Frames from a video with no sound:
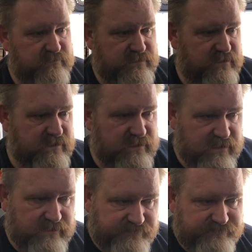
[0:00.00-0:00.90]
turn it
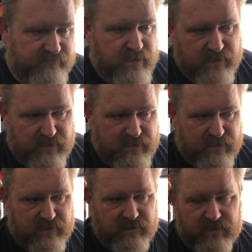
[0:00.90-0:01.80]
on,
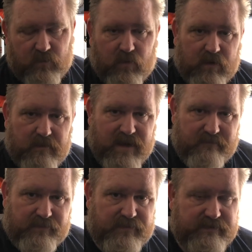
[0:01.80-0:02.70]
let it warm
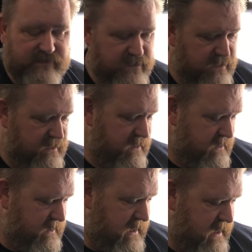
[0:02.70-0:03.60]
up.
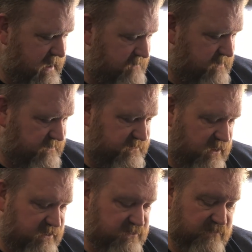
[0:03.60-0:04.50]
It'll
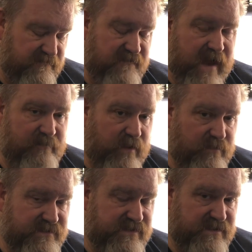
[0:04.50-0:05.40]
start to evaporate.
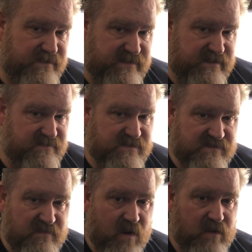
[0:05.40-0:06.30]
We'll start to see some
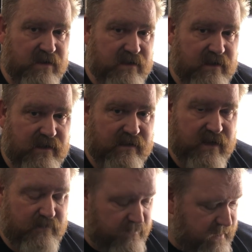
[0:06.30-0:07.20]
smoke
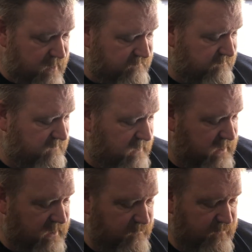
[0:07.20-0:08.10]
come about
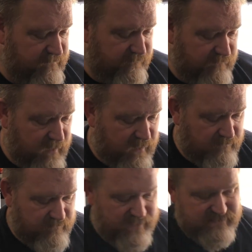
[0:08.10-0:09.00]

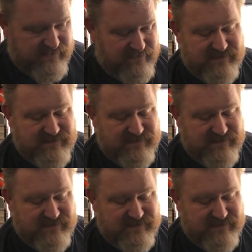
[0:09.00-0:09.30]
from basically